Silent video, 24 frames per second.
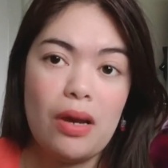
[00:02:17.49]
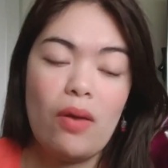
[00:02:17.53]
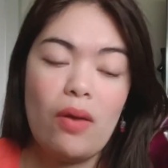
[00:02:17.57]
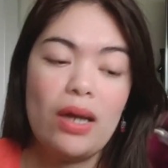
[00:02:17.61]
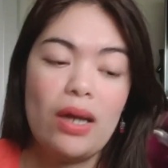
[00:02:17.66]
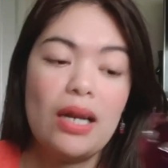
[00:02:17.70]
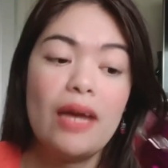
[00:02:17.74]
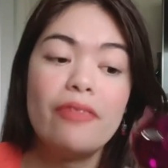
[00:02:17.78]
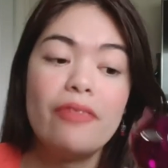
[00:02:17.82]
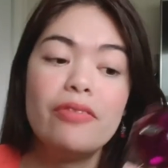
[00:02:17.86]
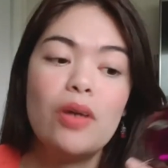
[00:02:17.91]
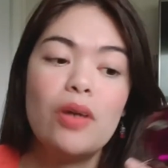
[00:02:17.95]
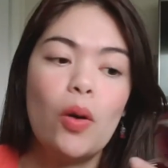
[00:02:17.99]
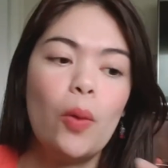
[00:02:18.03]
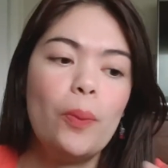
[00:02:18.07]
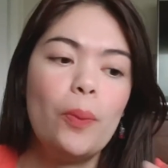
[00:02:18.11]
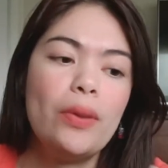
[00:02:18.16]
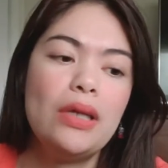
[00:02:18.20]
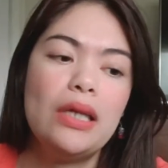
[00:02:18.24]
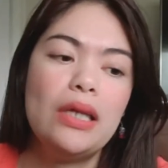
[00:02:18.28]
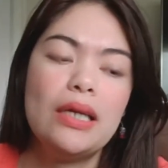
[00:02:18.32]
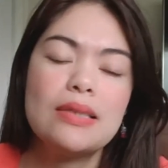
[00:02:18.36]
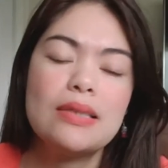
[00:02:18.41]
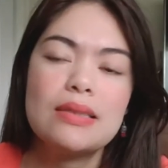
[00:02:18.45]
I love the
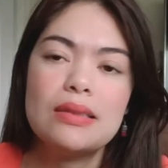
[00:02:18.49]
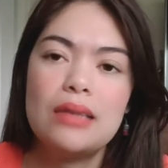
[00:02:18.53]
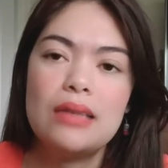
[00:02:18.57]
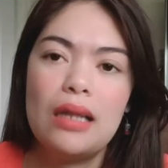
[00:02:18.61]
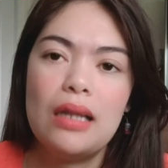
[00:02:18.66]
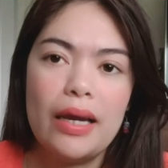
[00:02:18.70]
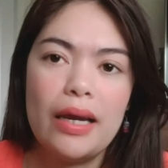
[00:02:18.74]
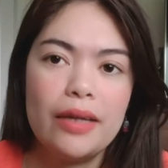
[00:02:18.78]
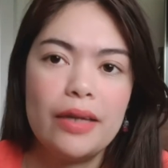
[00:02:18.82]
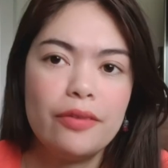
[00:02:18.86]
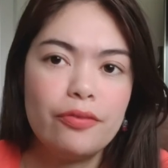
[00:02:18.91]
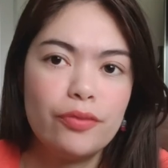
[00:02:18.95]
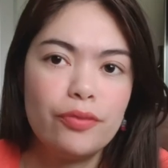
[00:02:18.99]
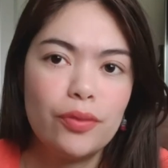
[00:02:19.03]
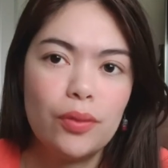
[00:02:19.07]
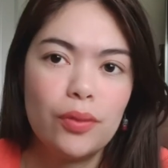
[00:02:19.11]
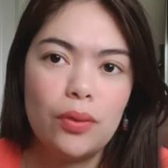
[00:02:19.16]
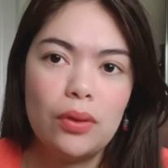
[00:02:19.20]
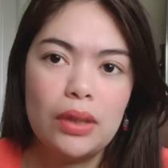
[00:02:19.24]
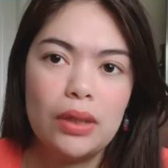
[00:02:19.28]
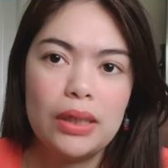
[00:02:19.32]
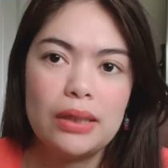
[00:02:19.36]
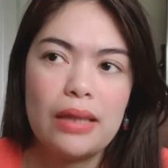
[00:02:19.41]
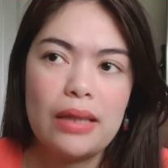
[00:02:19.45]
opening. It's delightful.
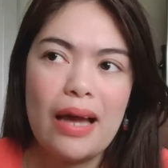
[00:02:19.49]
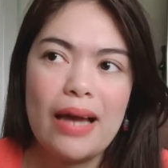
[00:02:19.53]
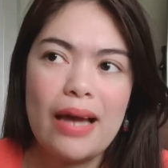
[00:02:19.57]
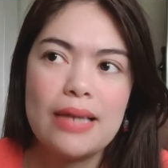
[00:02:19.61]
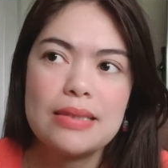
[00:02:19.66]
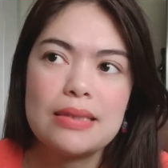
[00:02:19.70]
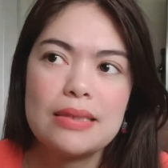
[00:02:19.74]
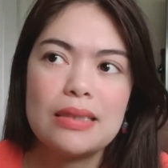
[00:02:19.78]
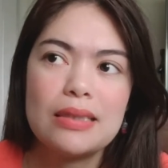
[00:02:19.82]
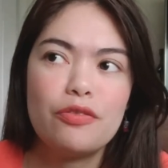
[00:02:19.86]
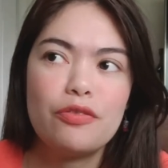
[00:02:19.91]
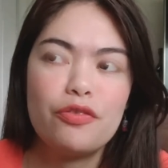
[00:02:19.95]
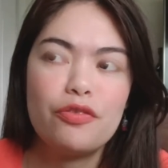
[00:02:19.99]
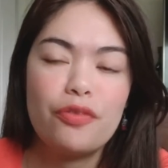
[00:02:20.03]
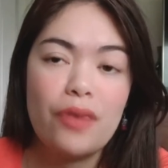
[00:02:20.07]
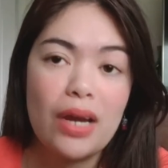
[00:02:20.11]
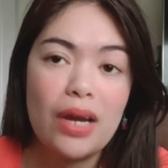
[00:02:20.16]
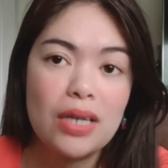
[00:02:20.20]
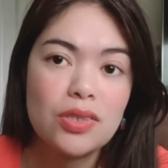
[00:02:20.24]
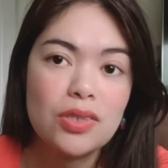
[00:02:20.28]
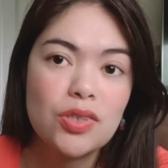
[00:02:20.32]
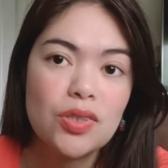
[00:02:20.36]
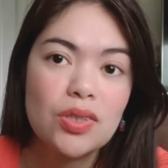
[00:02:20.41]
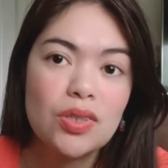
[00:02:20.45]
It has that
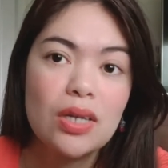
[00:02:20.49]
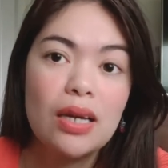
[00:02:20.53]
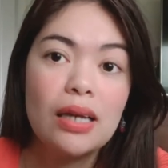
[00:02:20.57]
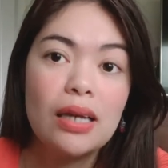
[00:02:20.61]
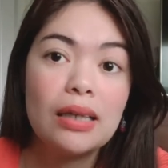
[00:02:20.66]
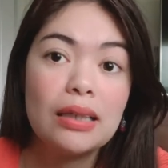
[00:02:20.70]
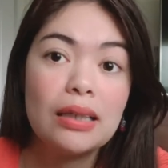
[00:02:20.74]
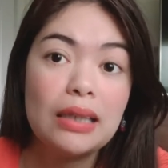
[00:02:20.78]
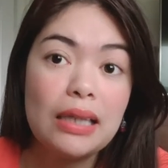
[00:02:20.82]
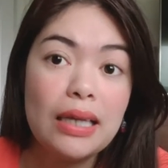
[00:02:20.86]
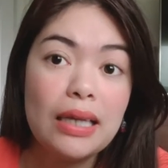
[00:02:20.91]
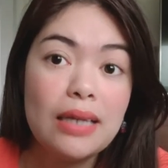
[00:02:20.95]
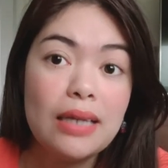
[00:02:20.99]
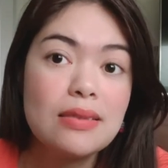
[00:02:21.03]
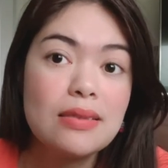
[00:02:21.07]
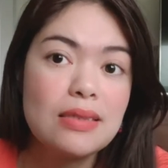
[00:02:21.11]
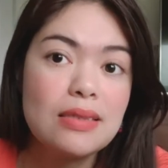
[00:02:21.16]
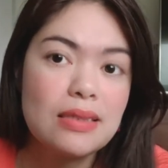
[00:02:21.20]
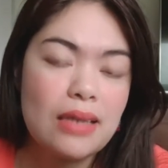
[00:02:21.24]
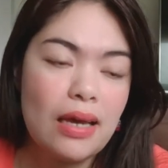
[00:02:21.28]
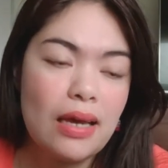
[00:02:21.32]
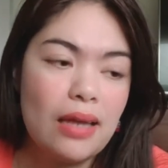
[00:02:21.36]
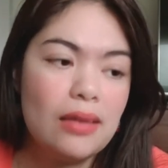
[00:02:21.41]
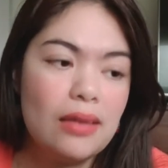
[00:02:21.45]
fresh, clean
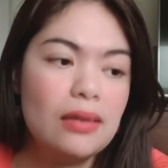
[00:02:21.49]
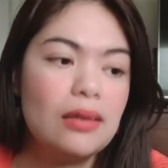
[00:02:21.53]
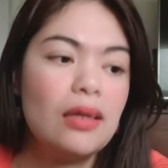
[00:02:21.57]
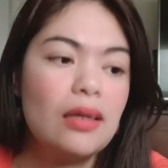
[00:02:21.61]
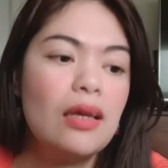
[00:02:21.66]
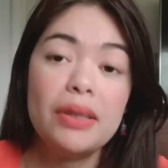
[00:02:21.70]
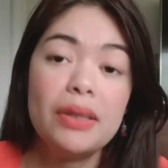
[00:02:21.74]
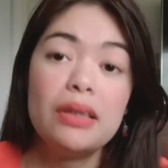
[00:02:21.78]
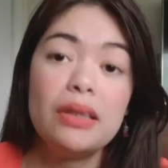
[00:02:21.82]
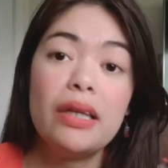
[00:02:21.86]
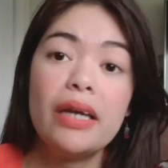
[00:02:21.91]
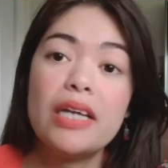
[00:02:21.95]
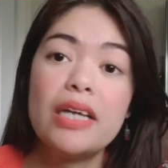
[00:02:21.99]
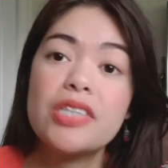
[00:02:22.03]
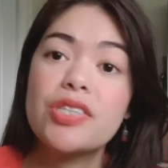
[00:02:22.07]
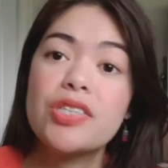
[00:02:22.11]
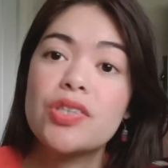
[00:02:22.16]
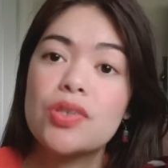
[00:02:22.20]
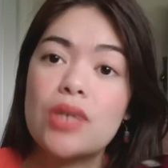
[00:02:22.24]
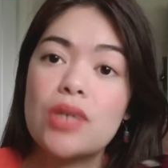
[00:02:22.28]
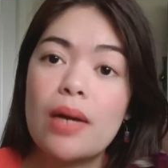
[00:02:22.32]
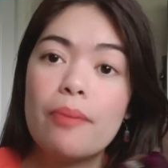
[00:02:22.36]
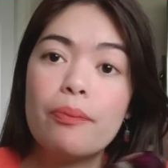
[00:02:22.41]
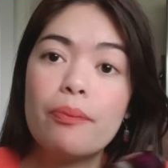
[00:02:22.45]
scent like a
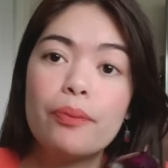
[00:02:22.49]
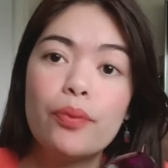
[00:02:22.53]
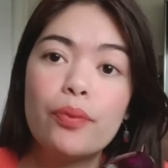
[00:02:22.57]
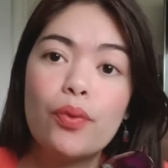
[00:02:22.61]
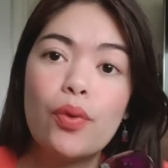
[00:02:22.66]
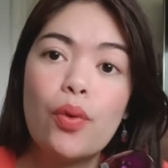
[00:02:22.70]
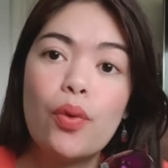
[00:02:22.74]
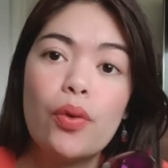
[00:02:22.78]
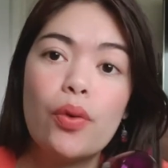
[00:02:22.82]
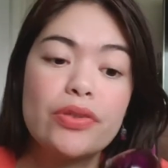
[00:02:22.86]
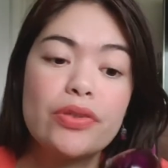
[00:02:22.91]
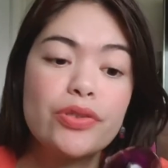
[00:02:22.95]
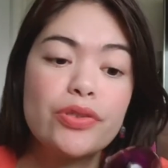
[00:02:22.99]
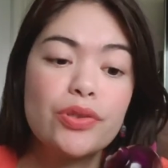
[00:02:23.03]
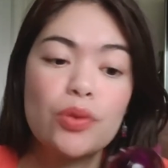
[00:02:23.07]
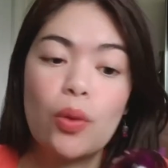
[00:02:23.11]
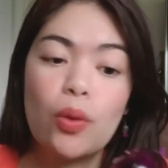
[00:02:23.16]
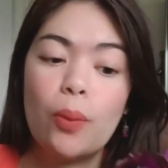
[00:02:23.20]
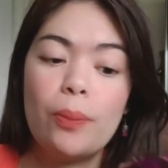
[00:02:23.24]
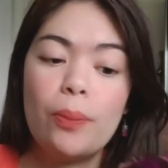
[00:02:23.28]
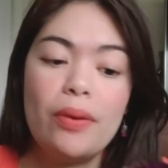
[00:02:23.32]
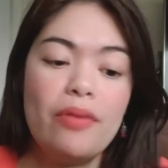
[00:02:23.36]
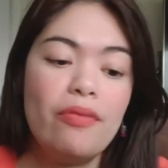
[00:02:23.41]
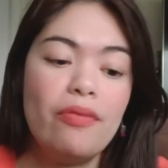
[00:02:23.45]
shampoo or
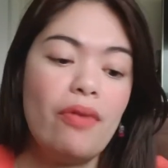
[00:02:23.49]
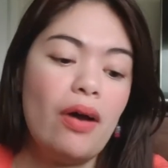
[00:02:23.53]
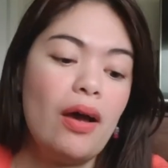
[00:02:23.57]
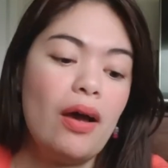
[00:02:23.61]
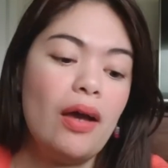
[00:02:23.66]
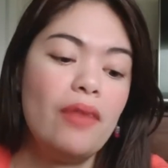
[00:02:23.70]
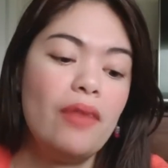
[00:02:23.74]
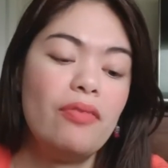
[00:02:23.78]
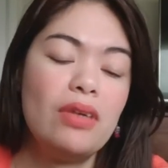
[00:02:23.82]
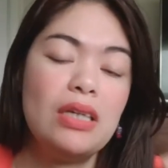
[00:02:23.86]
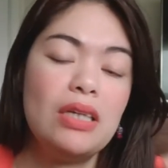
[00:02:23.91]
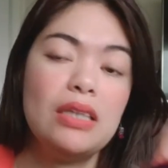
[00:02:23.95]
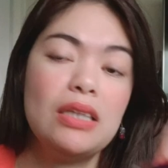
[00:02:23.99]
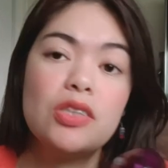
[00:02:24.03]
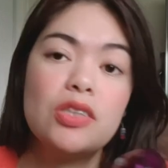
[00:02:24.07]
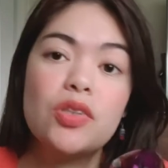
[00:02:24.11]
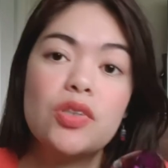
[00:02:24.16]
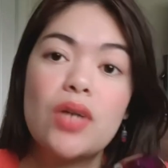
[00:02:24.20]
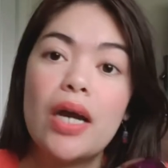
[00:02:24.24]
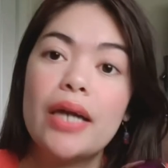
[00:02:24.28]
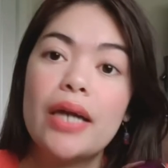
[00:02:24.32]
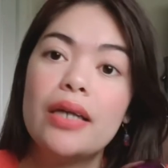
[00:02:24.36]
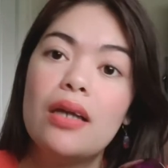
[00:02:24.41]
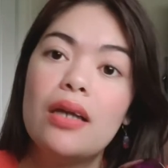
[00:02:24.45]
soapy vibe and in the
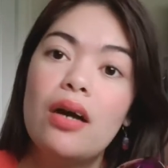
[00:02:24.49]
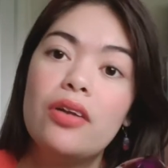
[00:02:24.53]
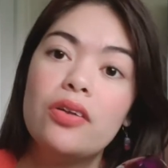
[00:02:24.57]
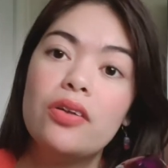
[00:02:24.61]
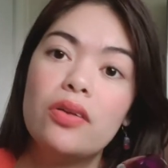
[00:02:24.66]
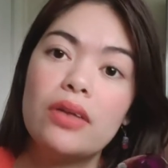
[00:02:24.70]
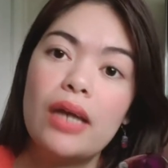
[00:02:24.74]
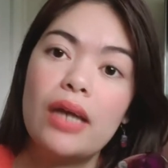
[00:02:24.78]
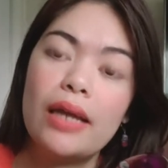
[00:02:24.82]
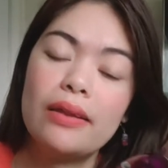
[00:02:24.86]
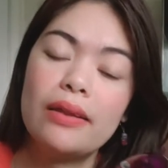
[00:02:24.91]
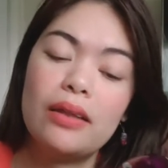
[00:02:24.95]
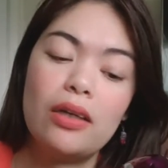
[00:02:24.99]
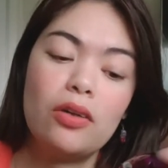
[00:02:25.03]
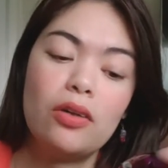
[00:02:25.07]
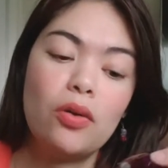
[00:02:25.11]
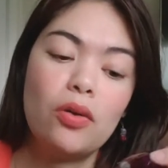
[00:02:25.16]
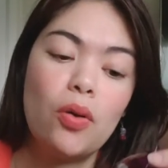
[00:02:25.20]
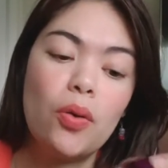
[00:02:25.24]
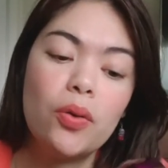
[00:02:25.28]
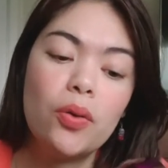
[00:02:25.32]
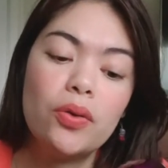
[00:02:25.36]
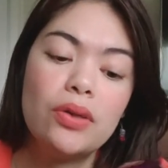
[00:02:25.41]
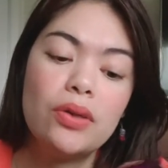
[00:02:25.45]
dry down you'll get that
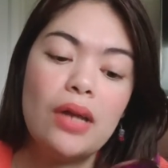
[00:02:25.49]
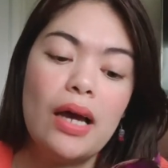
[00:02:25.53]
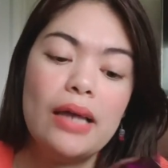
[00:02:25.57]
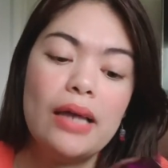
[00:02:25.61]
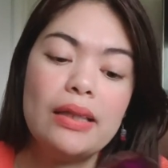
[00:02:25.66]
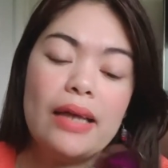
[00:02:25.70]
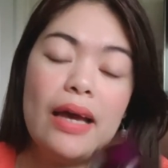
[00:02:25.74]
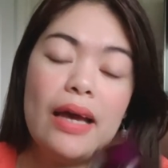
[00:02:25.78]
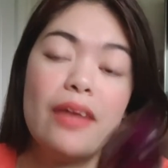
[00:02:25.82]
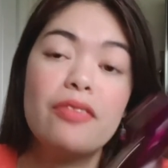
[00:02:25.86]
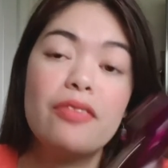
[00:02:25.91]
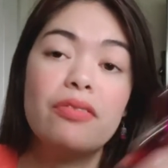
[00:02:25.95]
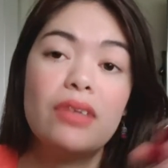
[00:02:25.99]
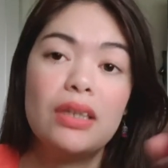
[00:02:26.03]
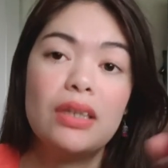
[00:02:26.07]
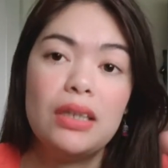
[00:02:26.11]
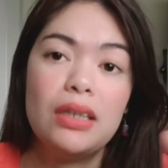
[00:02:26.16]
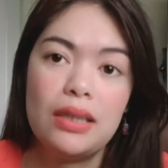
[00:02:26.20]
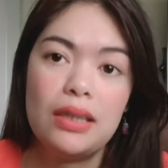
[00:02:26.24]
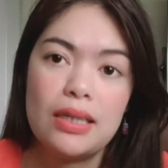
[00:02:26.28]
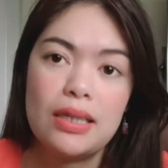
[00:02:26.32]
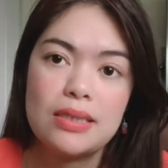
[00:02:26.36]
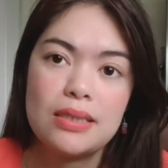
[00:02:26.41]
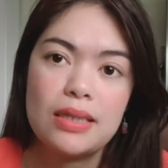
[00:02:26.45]
coconut and
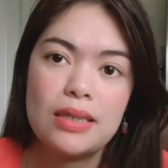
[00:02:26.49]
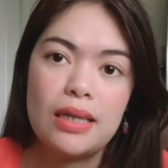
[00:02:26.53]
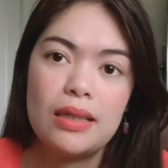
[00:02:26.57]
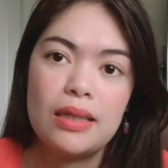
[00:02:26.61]
vanilla scent.